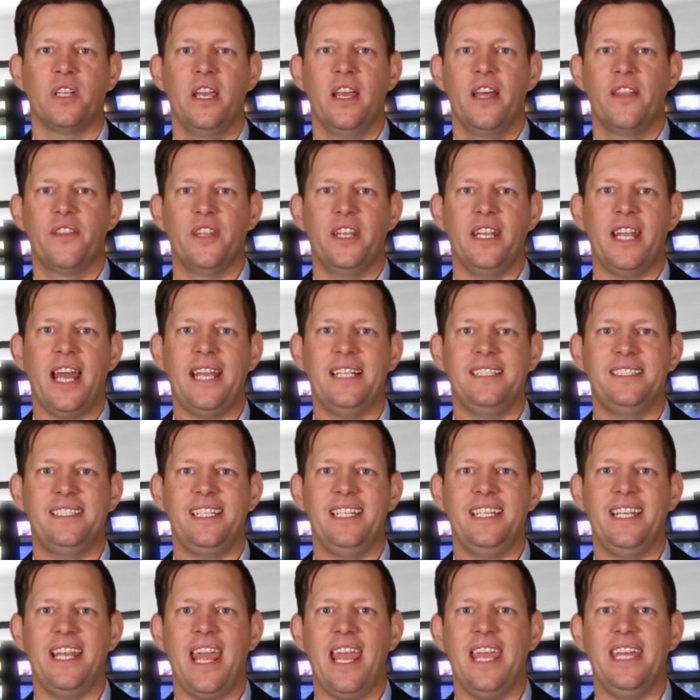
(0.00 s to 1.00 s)
the
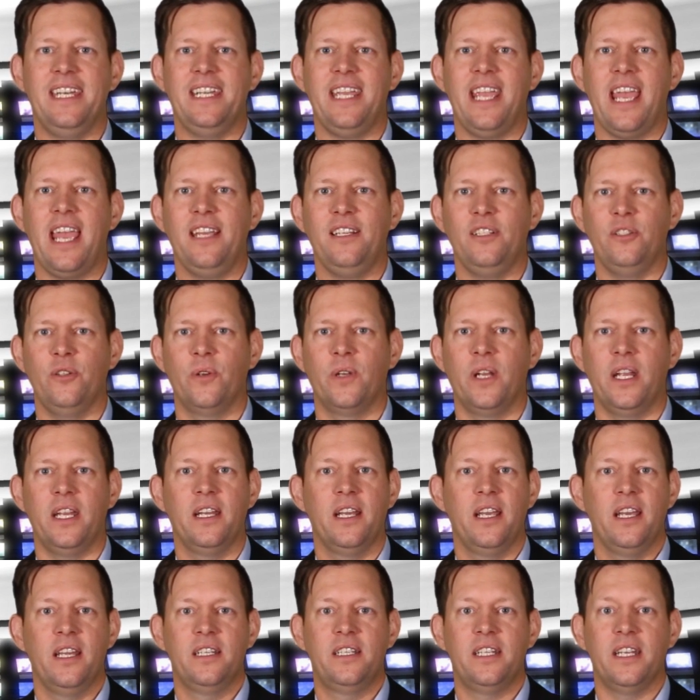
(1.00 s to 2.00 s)
1988
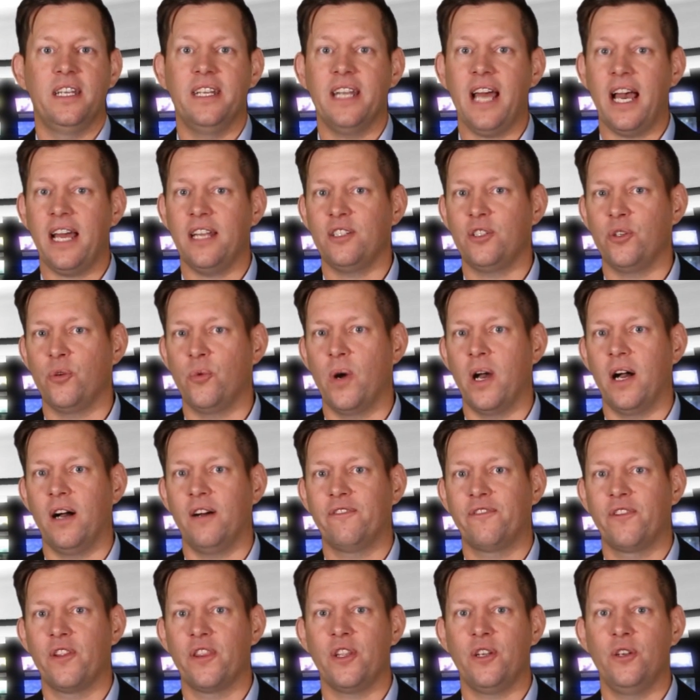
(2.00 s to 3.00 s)
unit did not do
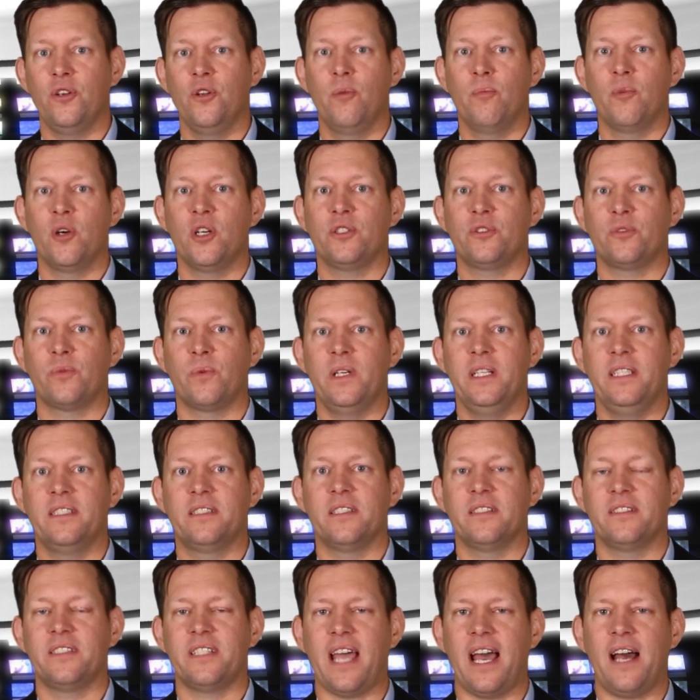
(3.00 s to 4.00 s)
well for the numerous
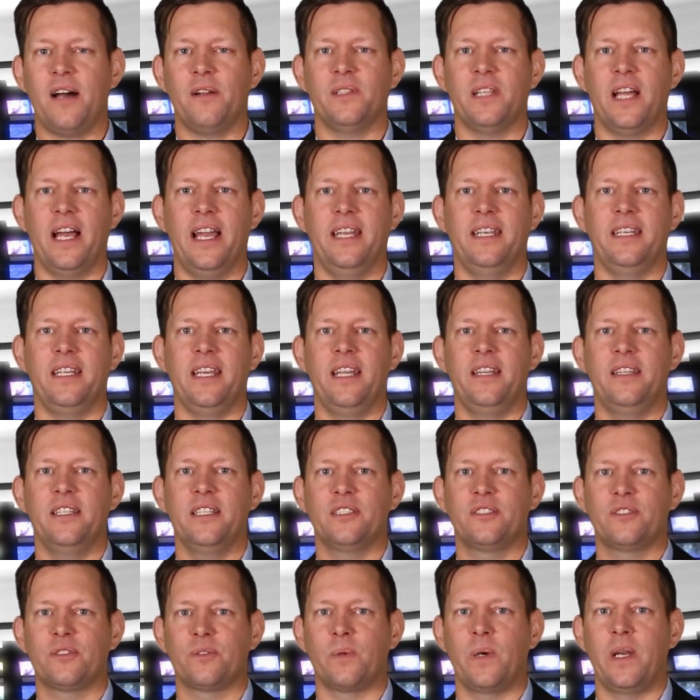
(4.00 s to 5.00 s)
reasons outlined in
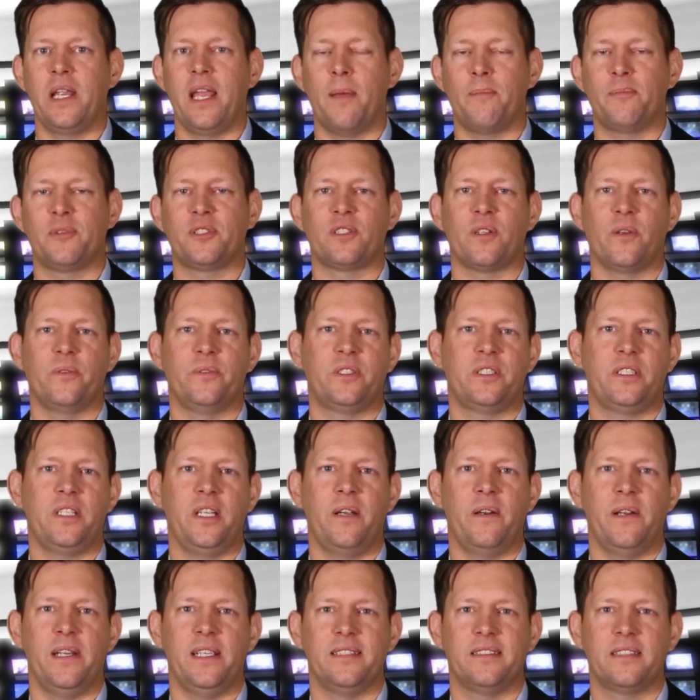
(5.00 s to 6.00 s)
this 3-episode
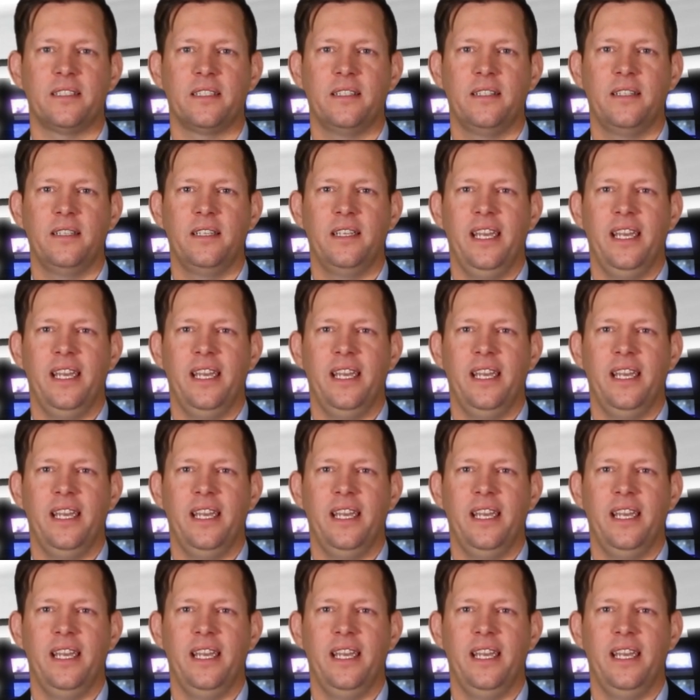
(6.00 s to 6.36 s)
series.